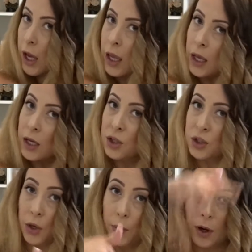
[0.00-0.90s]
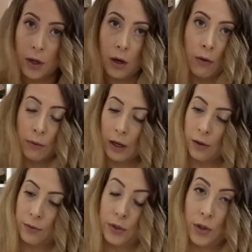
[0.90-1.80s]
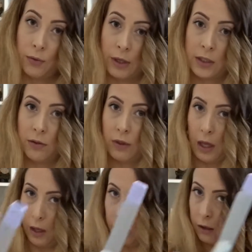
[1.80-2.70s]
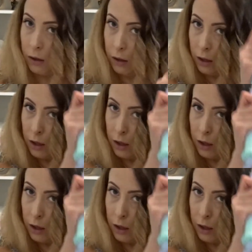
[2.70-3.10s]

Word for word: And so on around the rest of the head.